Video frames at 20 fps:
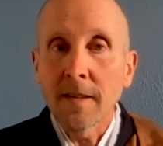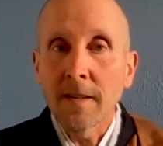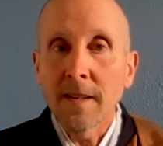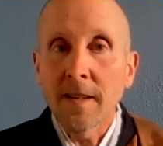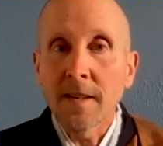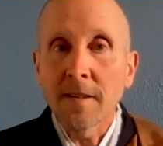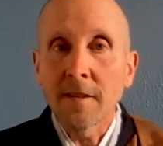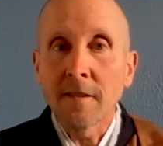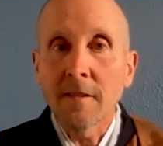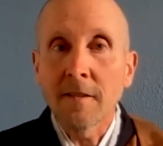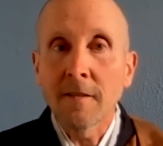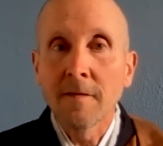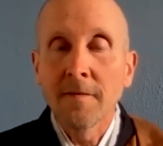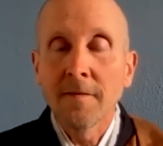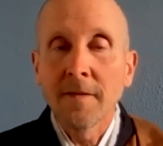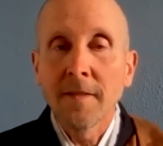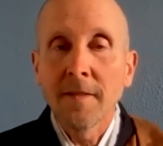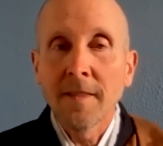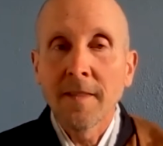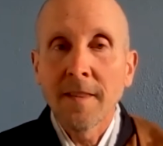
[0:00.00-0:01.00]
my
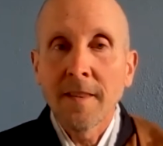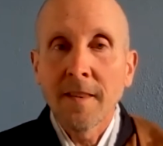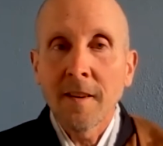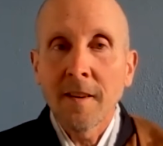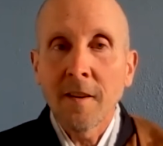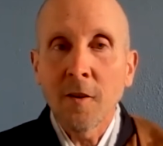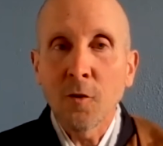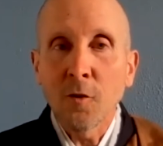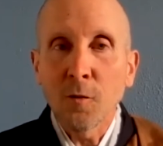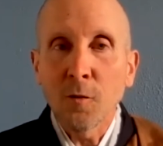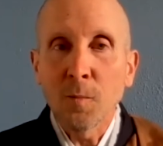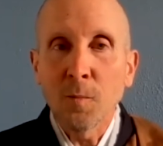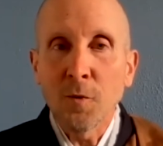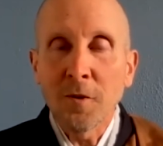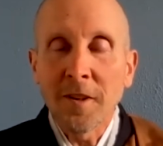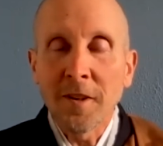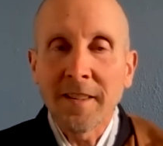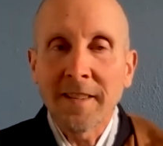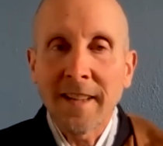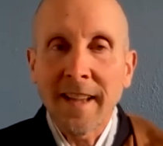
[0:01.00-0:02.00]
teacher,
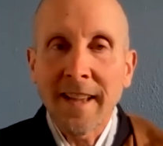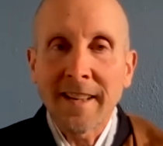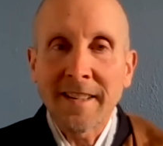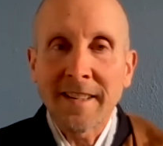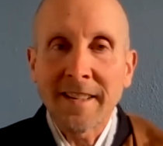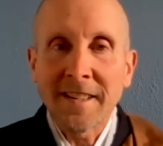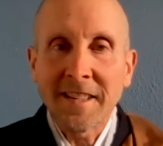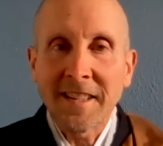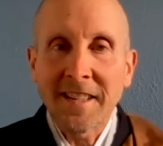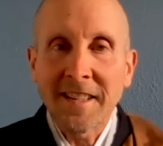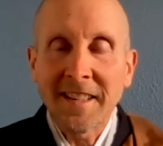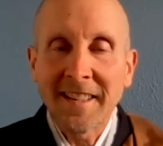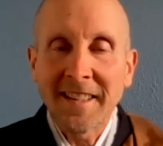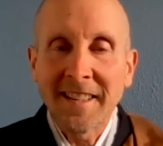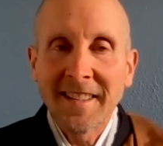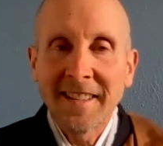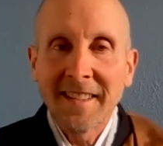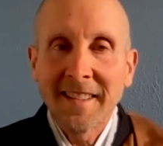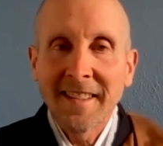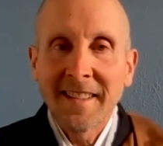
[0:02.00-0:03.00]
old Buddha
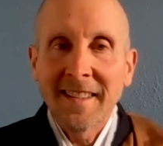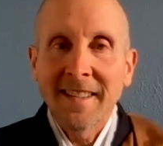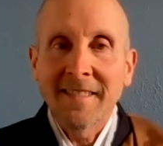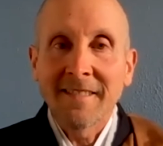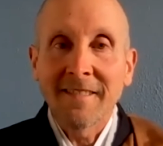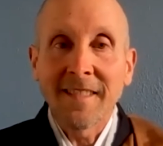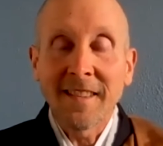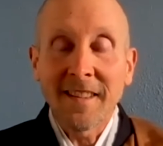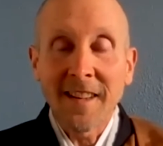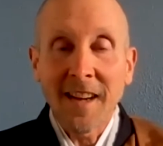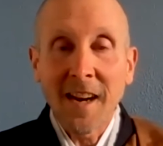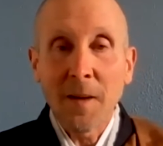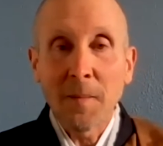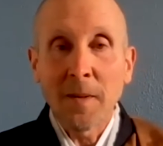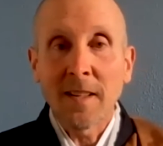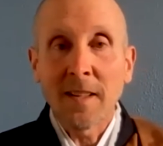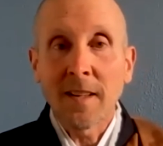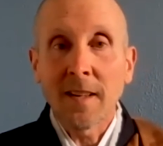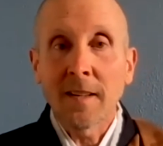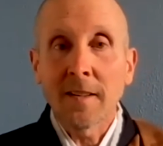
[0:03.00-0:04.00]
Tenchin, when
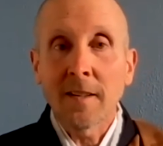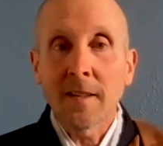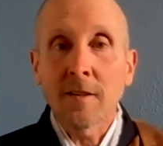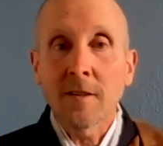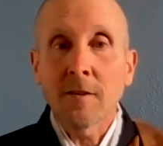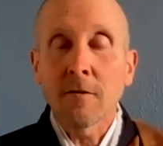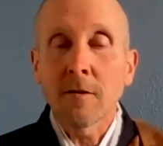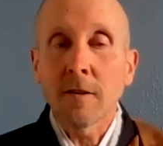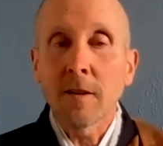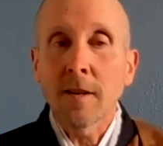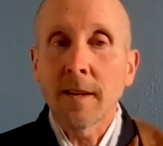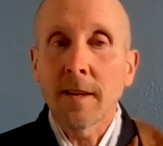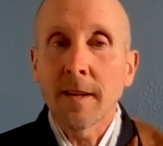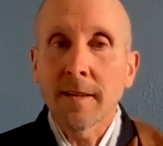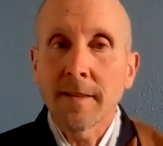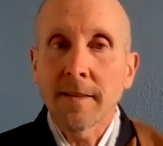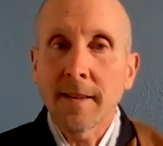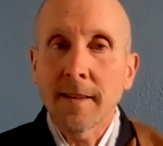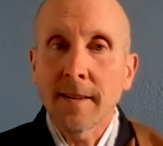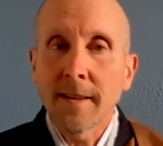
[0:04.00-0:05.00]
commenting on the
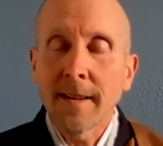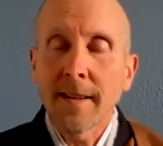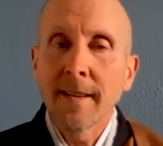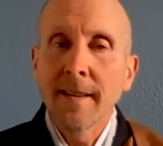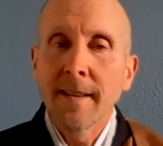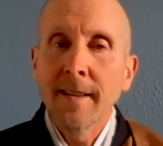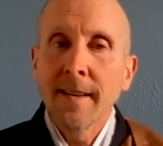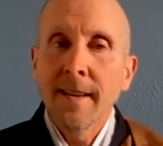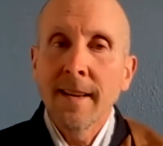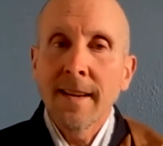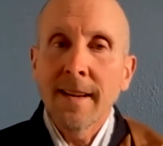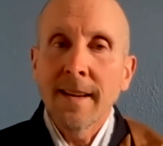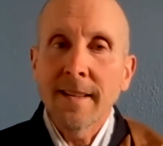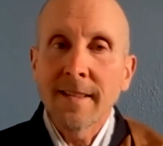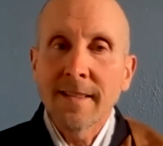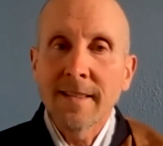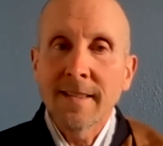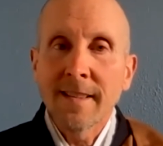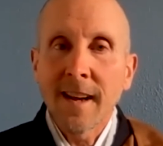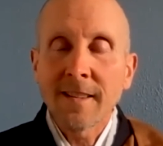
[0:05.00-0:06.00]
story, he said,
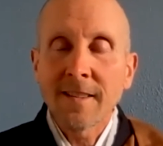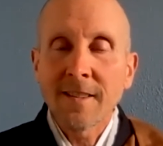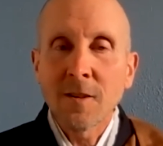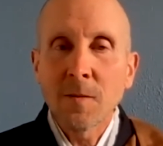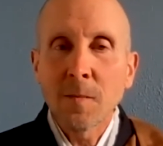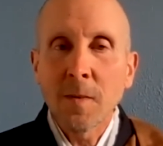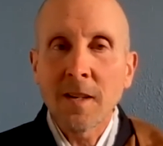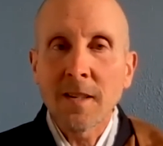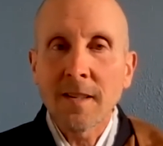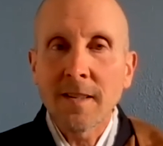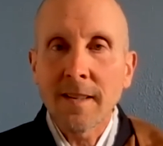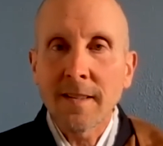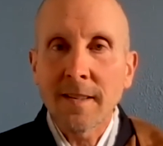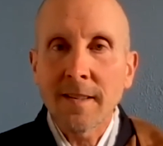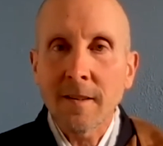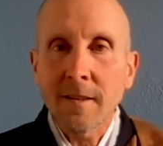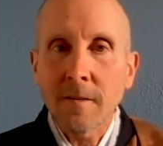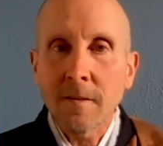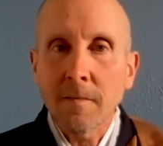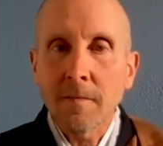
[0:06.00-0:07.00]
it's not so much
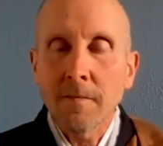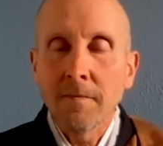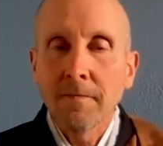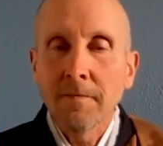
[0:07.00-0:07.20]
that